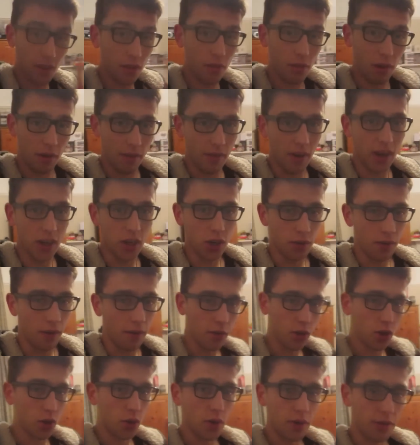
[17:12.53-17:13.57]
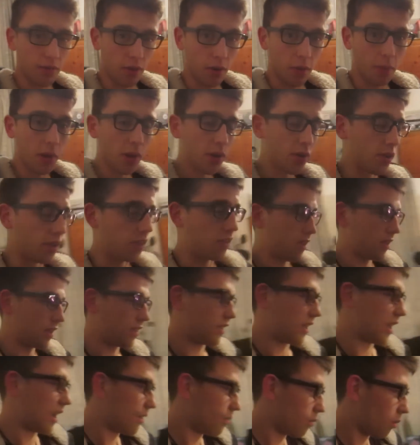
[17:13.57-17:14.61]
other advantage of having two different computers is
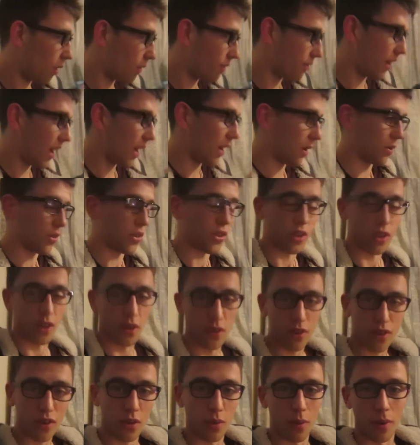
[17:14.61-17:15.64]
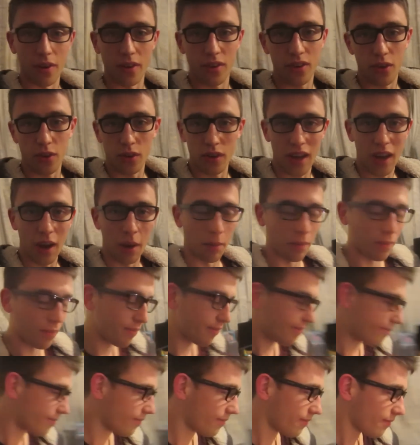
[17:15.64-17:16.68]
that if one fails, you can use the other one to sort it out.
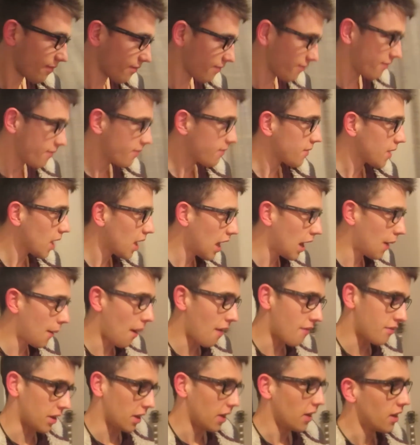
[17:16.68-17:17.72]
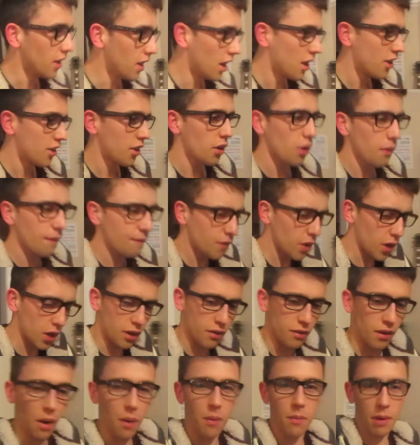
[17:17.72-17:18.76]
However, don't go fucking
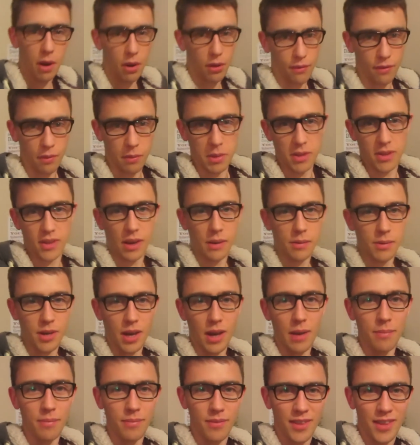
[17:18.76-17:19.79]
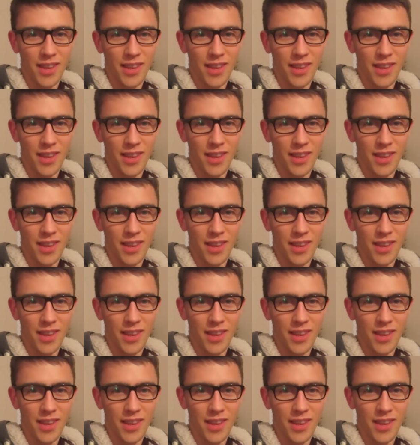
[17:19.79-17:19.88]
around with both of them at the same time.